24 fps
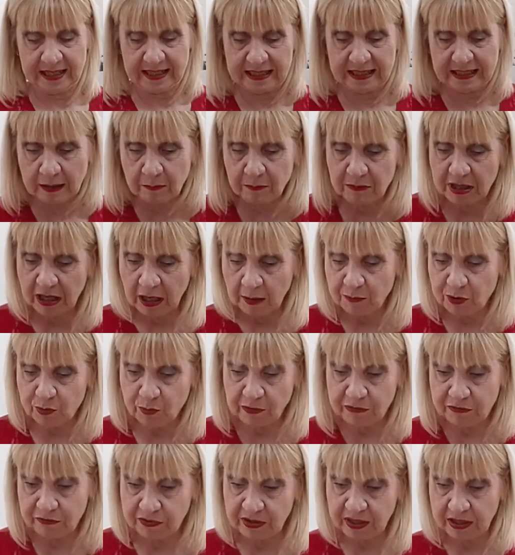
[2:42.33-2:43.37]
Sometimes we
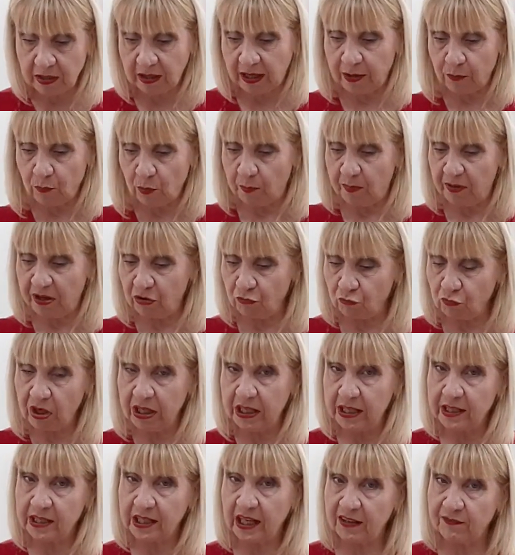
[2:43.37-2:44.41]
feel like we're being
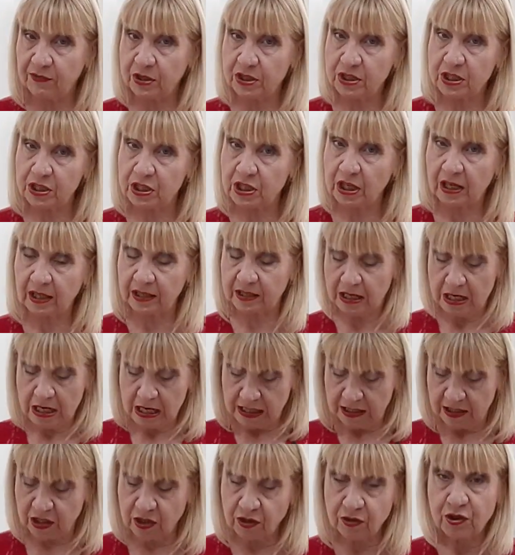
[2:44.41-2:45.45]
really clever
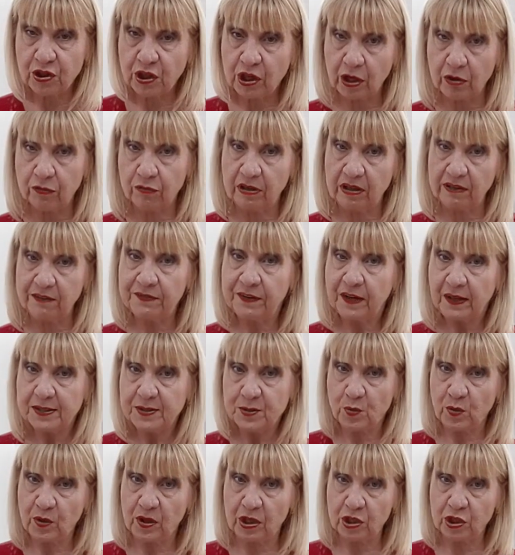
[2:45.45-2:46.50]
to go really
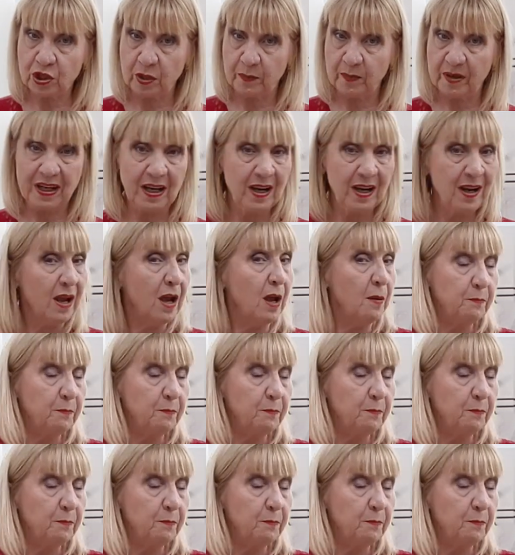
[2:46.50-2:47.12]
fast with our shimmy,